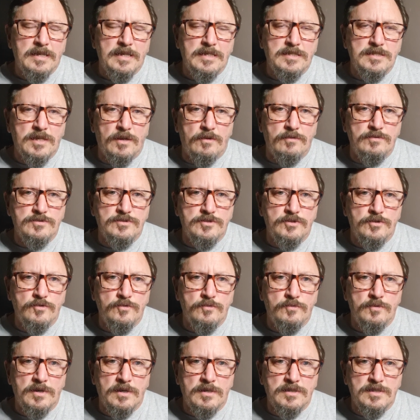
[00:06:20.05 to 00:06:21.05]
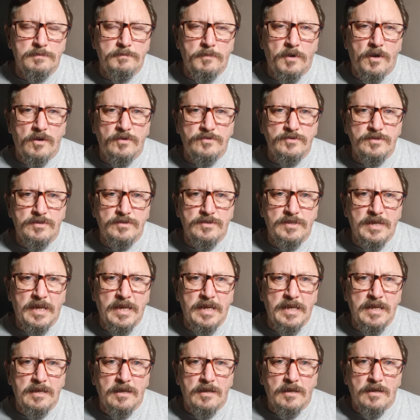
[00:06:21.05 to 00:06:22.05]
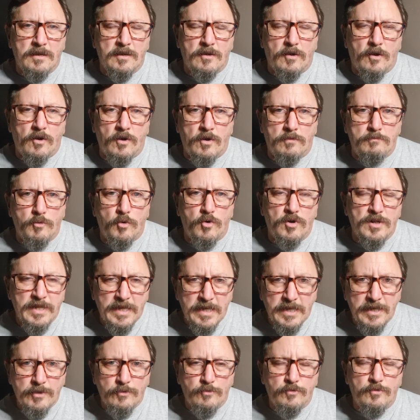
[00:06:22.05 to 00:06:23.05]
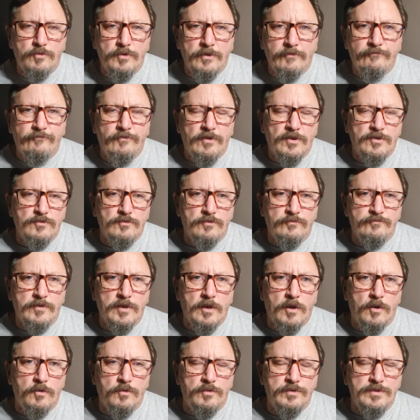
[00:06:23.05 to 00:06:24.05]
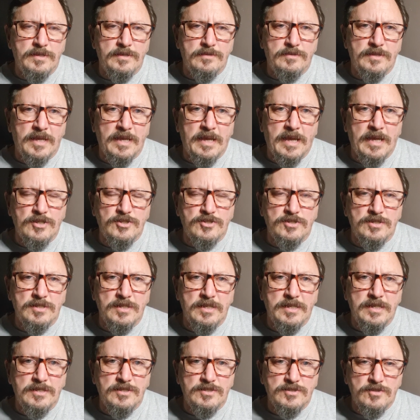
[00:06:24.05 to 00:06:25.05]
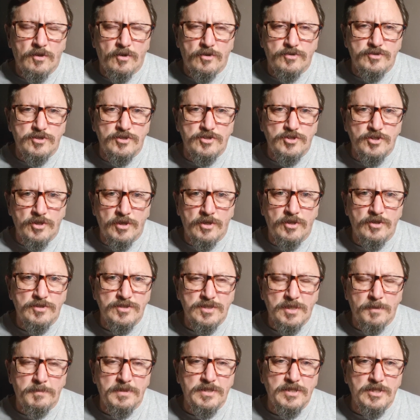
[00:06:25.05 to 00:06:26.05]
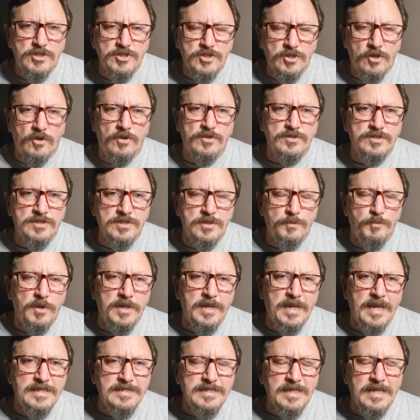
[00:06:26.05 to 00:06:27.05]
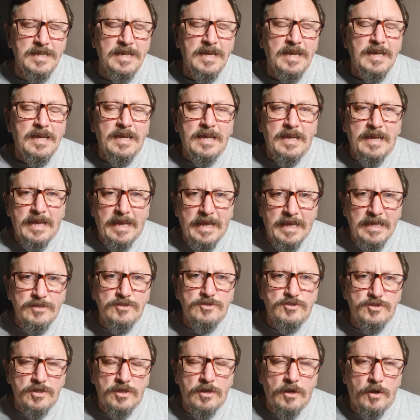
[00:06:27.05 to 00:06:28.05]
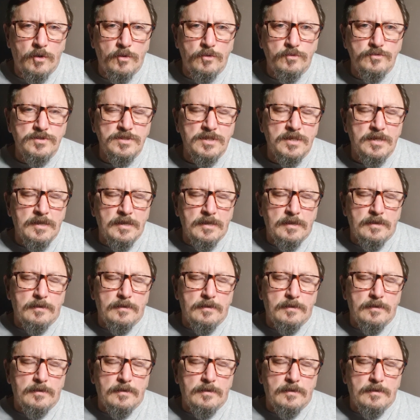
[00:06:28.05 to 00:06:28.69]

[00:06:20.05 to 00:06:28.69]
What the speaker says: He's going to demand that they are more clinical in front of goal and that they actually start to churn some of these chances that we're getting into goals.